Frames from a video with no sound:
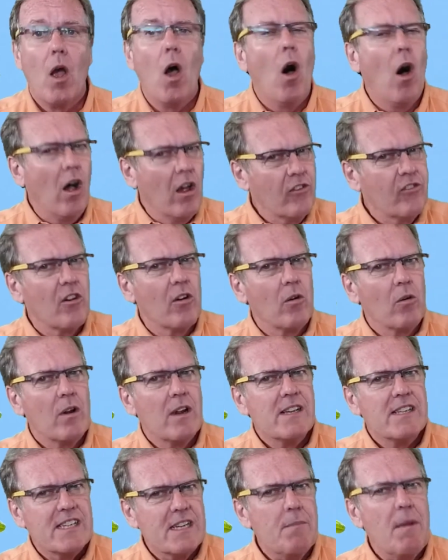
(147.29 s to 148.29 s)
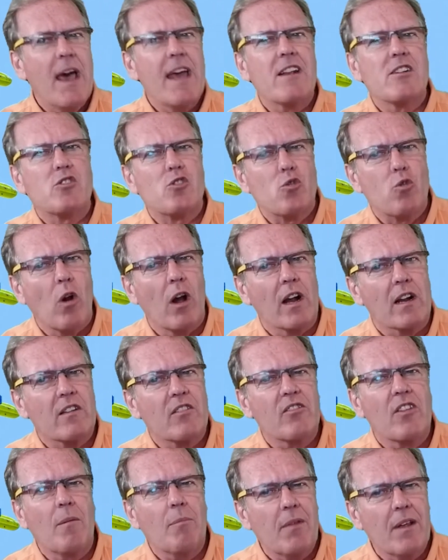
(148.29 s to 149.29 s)
Also, Jim had a truck,
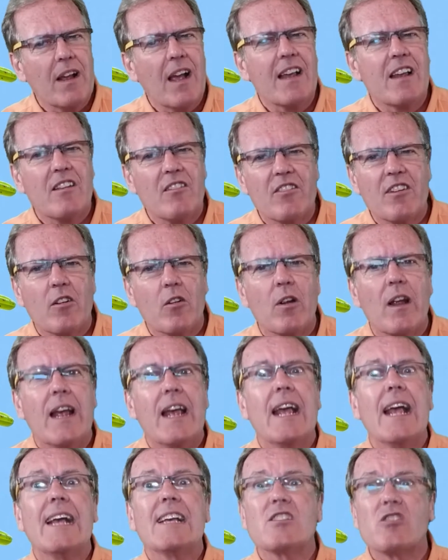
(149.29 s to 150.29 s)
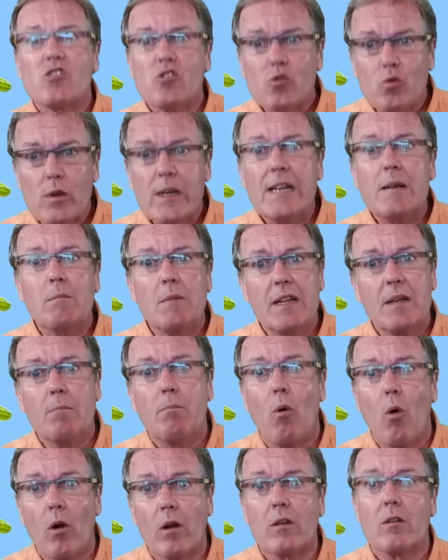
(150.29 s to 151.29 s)
something I consider extremely
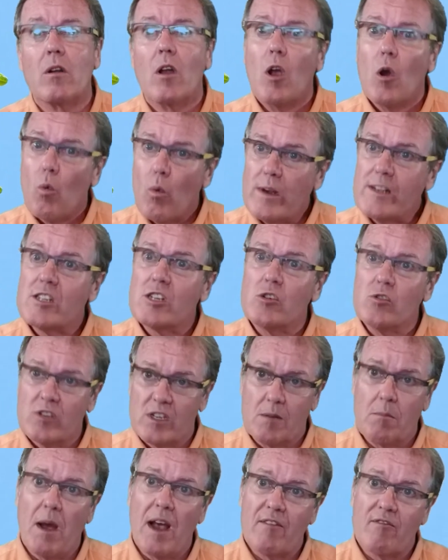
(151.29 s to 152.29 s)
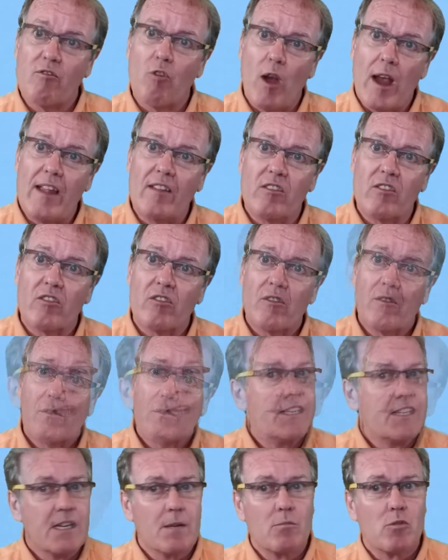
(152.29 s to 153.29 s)
important when choosing my friends.
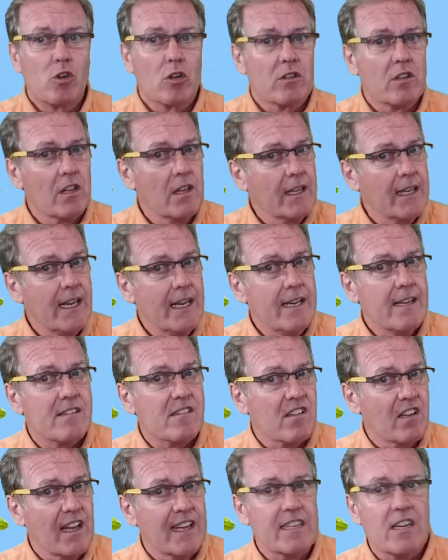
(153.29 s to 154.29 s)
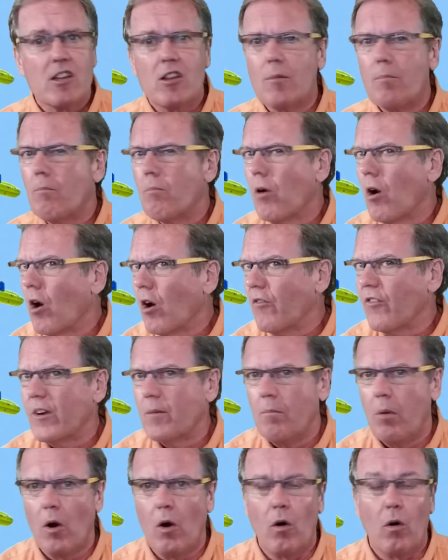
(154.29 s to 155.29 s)
Jim took the lead in selecting the
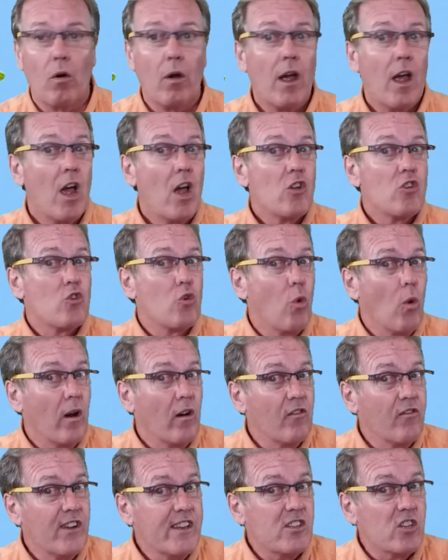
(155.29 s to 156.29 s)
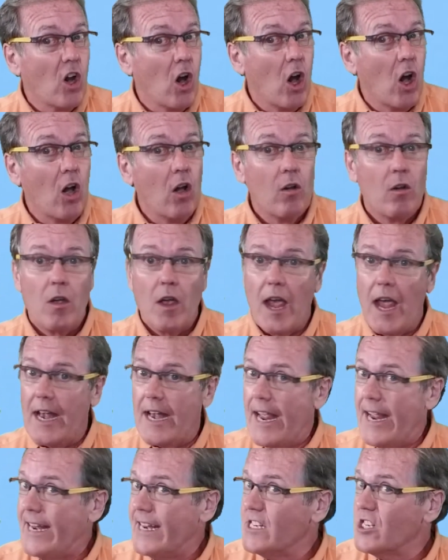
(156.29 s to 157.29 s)
perfect pole, 12 feet tall and
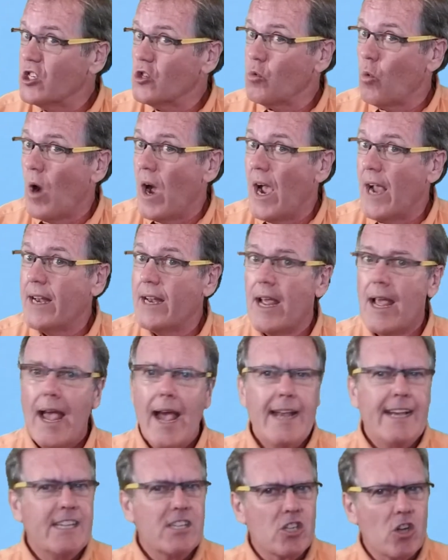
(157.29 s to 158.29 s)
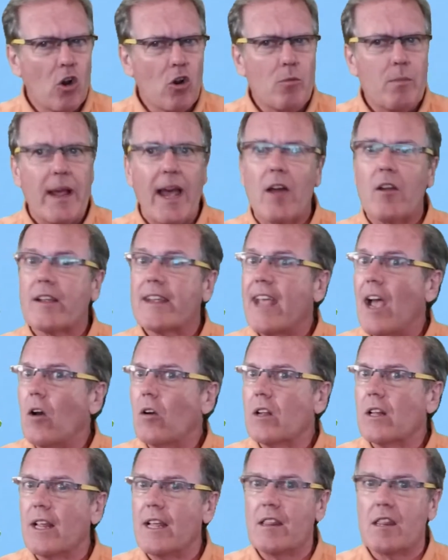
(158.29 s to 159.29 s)
8 inches wide, and he showed me how to
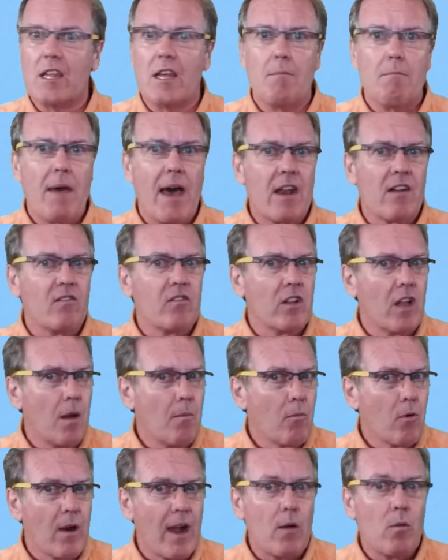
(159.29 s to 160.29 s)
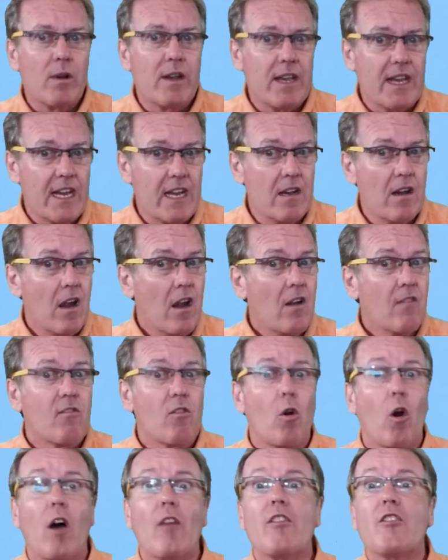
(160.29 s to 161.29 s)
calculate the amount of lumber I would need
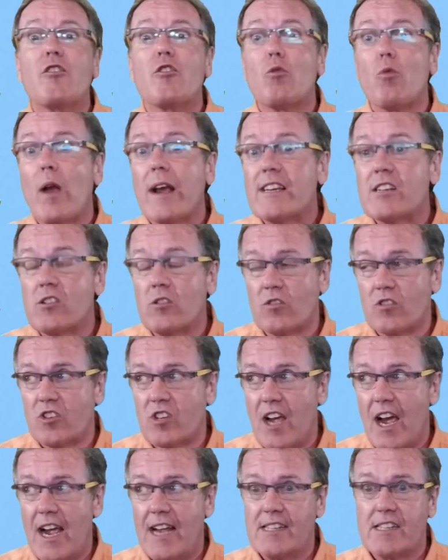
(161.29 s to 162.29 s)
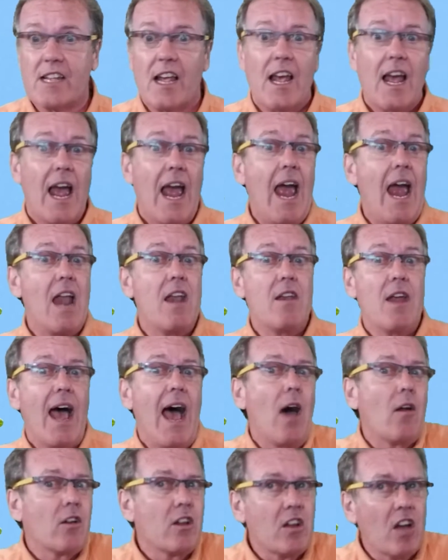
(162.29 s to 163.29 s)
for all the directional signs and
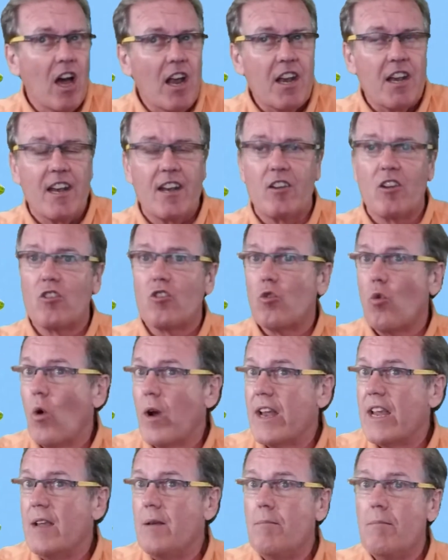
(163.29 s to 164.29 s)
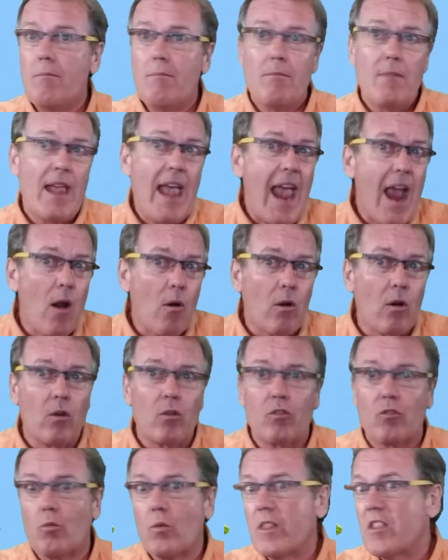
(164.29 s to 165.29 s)
how to cut it into 20
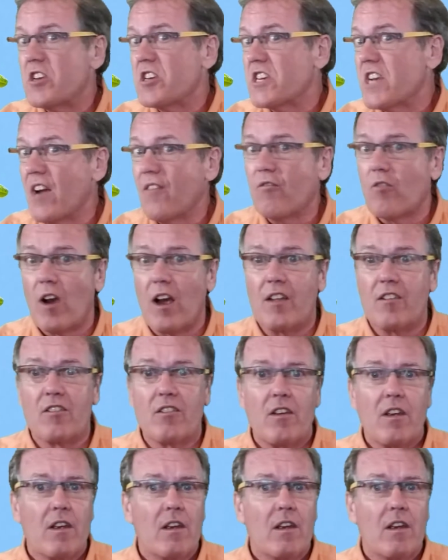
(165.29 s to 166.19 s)
arrows with chevrons.